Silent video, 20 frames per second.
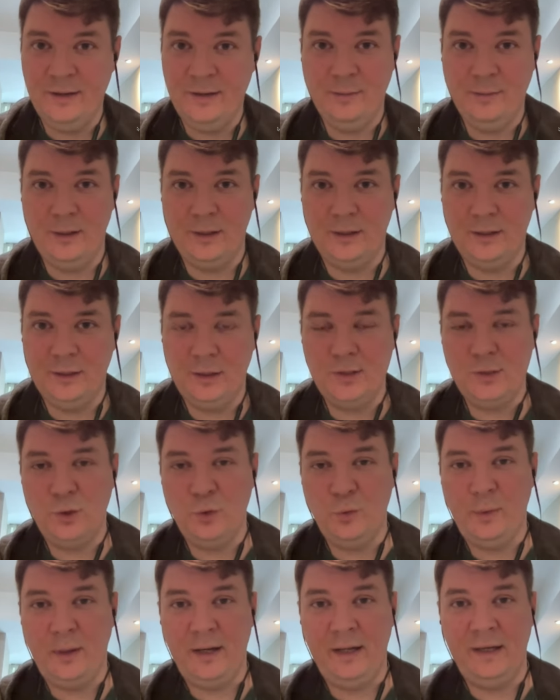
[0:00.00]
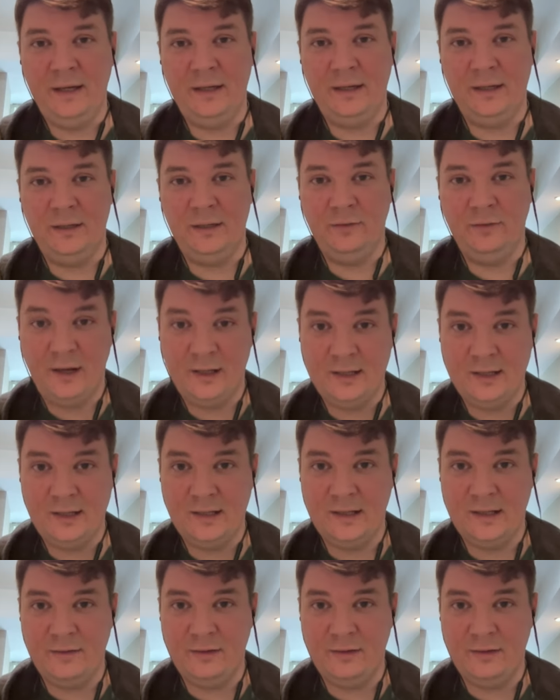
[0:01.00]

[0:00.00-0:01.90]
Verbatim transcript: but not so many advanced level